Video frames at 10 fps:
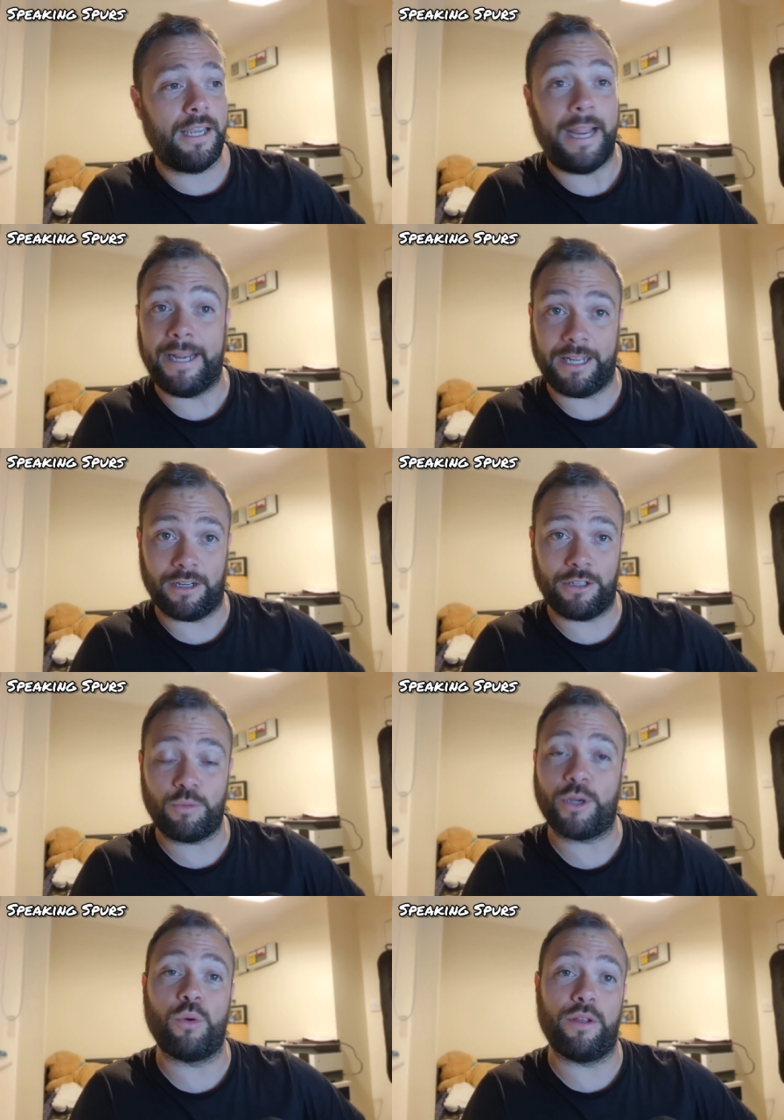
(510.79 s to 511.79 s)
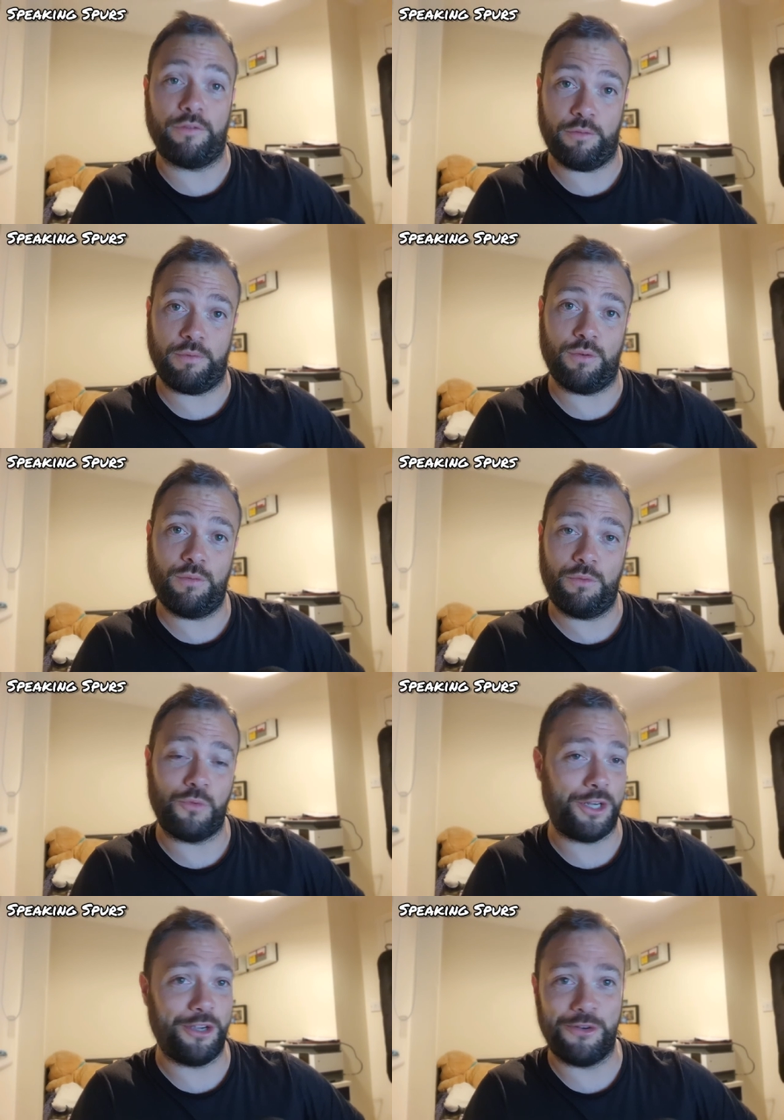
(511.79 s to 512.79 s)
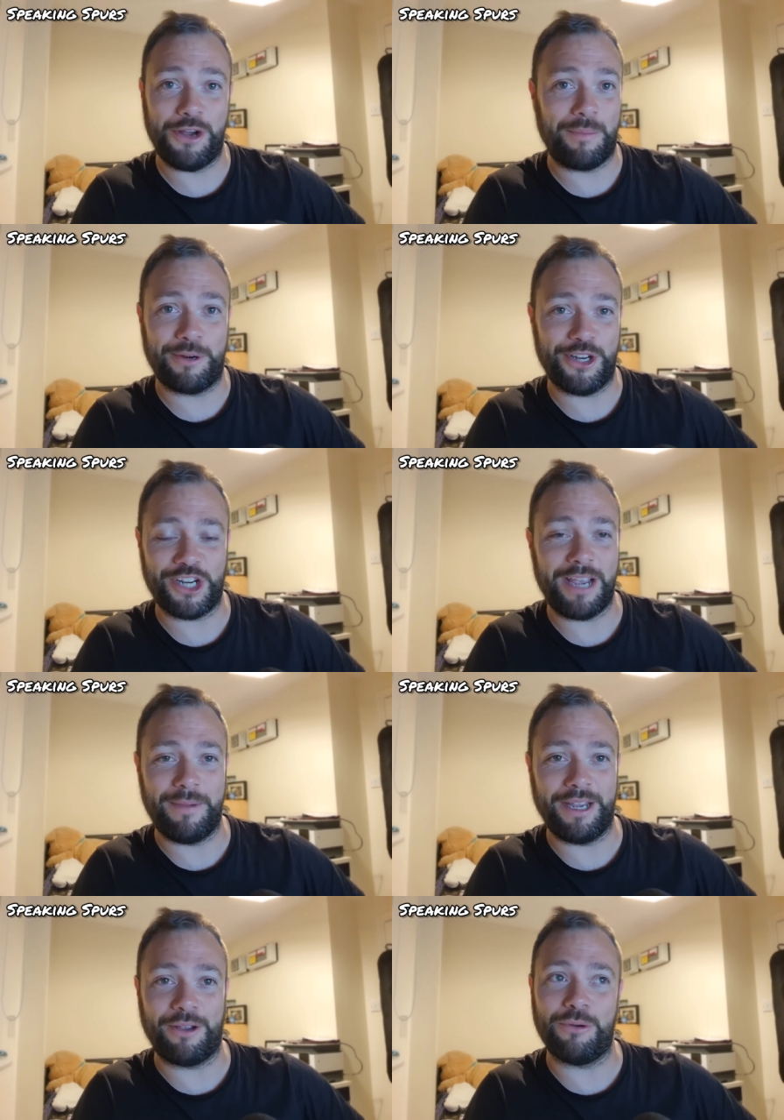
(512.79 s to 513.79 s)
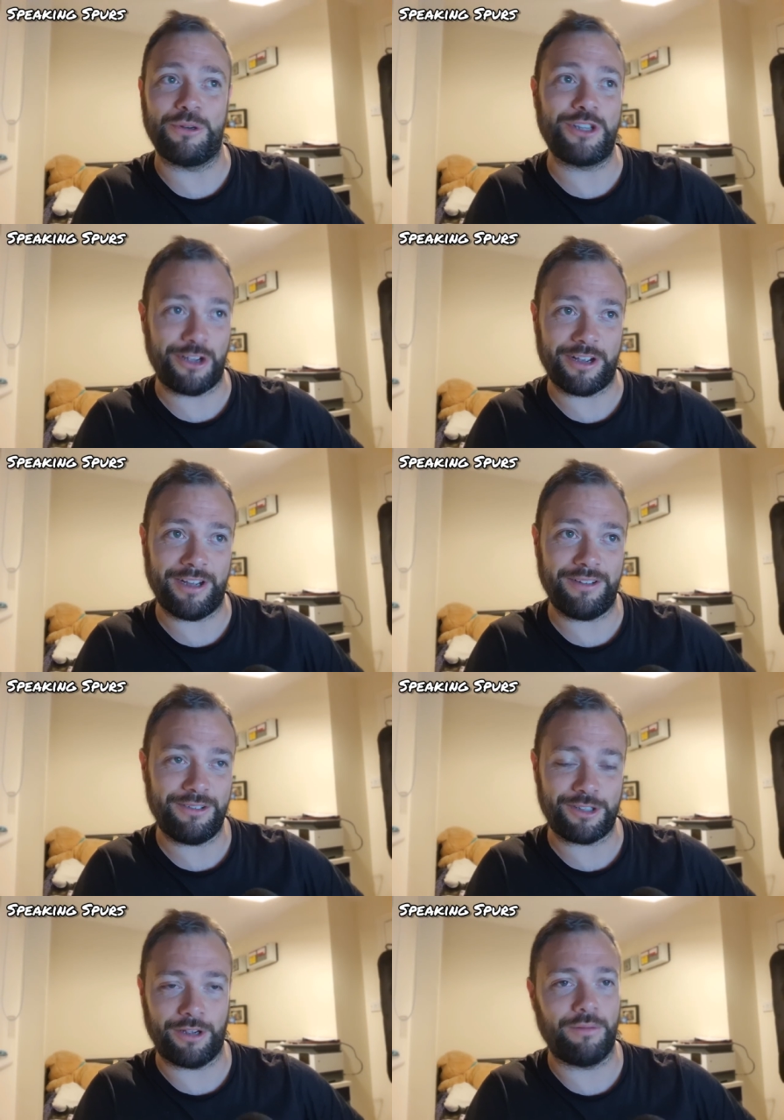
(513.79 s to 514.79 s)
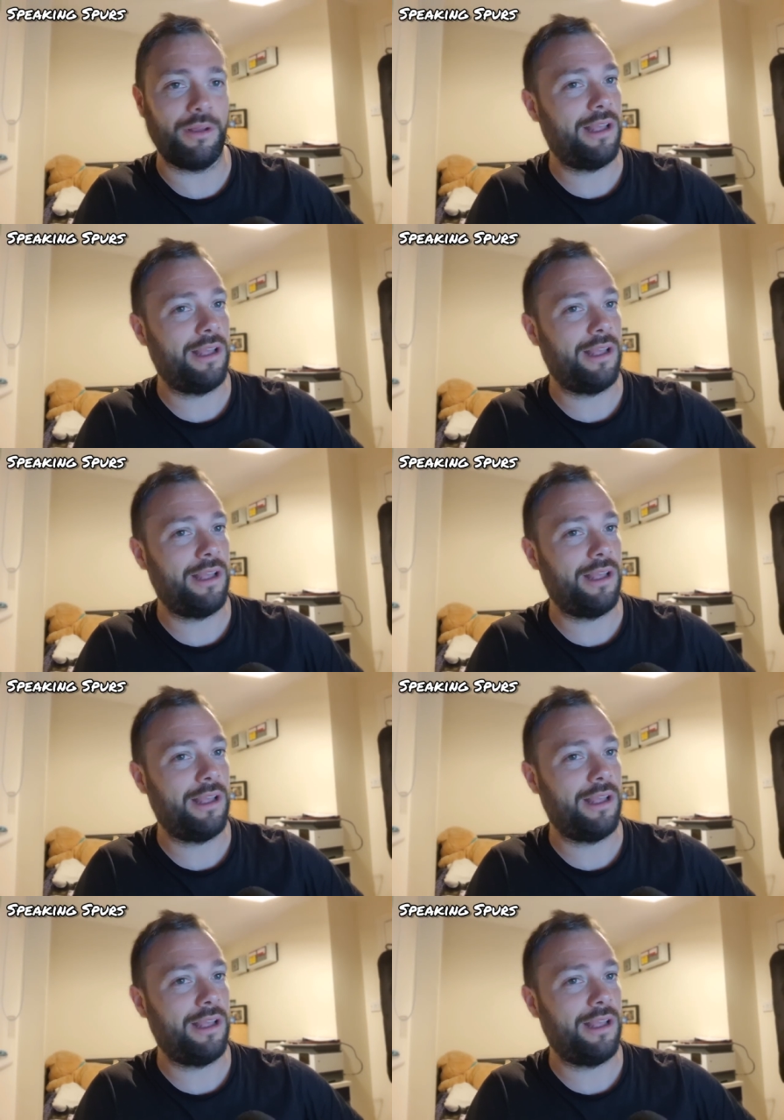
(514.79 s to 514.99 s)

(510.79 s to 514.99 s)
In England, we call it football. We do not appreciate being called soccer, so